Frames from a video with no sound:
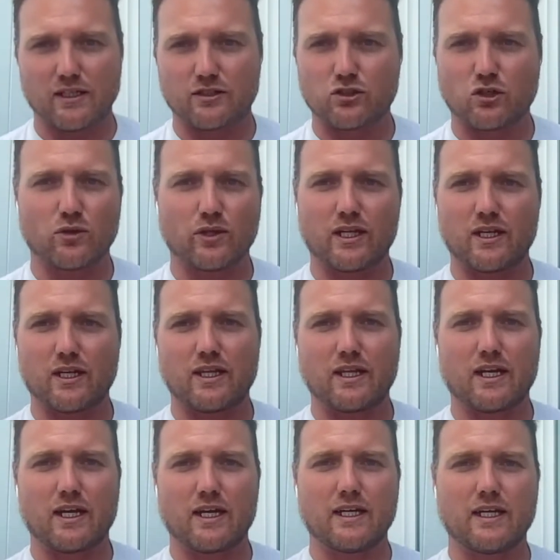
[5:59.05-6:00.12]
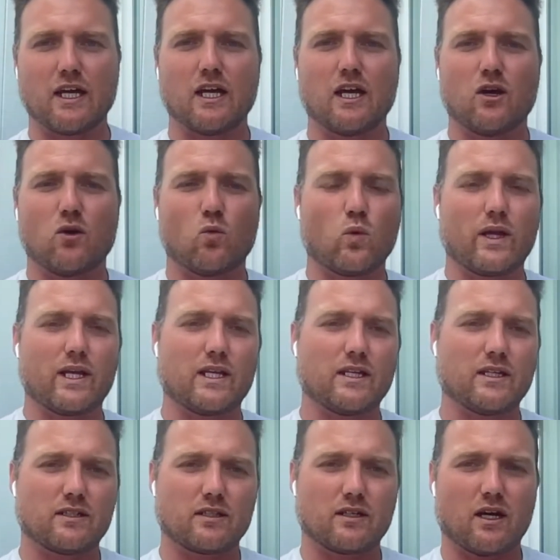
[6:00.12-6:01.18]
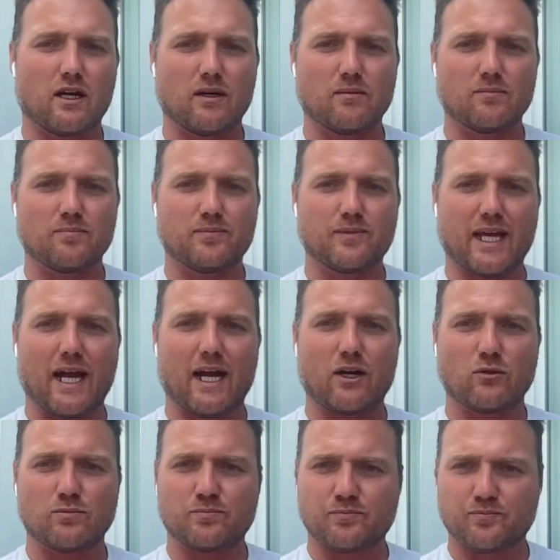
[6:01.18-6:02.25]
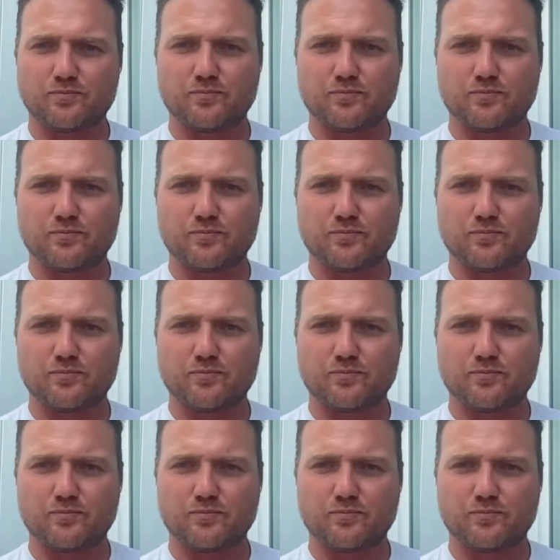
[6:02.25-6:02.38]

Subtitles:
so then I weaned, down